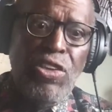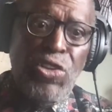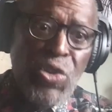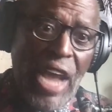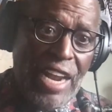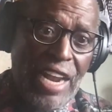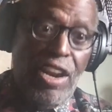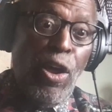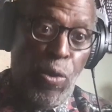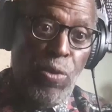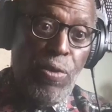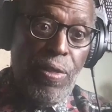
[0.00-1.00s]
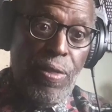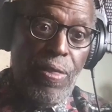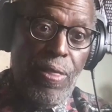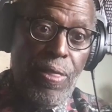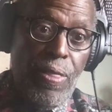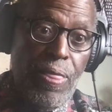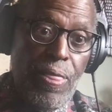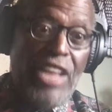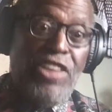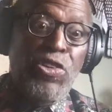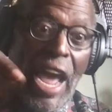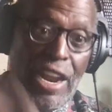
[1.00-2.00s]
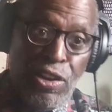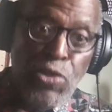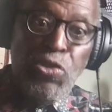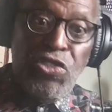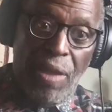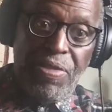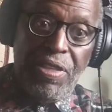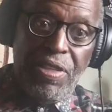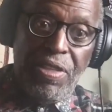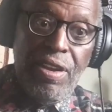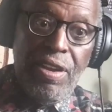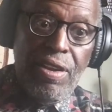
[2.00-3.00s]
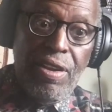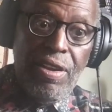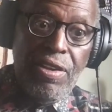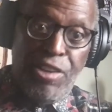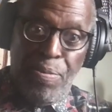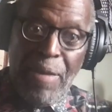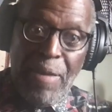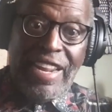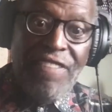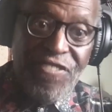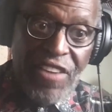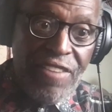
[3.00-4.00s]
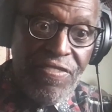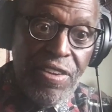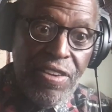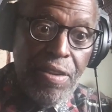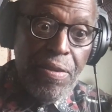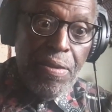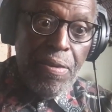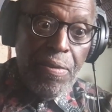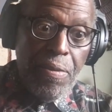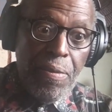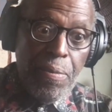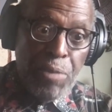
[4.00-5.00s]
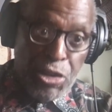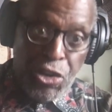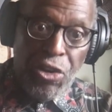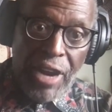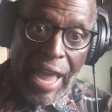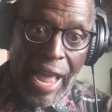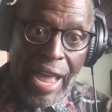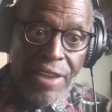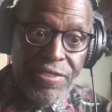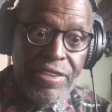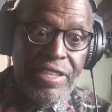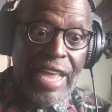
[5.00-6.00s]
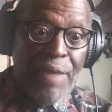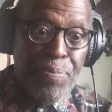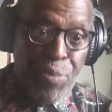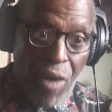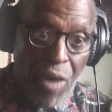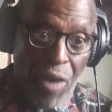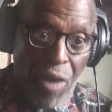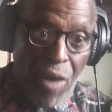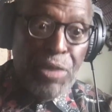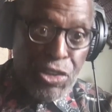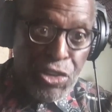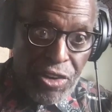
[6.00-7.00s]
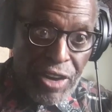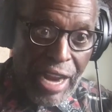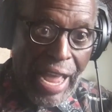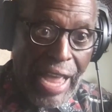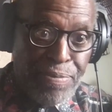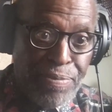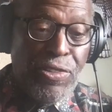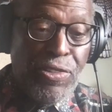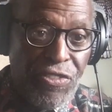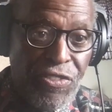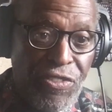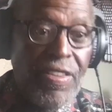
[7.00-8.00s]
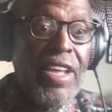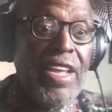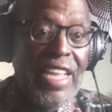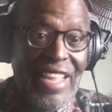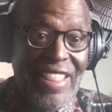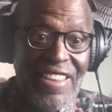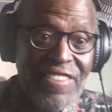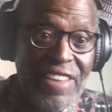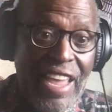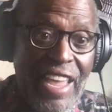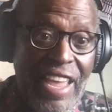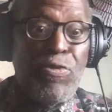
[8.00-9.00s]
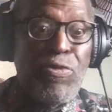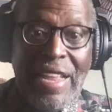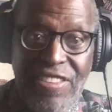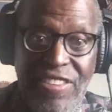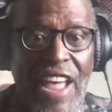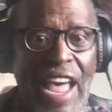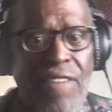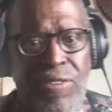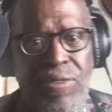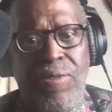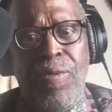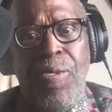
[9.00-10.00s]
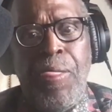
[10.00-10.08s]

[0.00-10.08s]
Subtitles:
You got to know that you got to do something to make that faith materialize, that product materialize based on faith. In this case, it was my survival.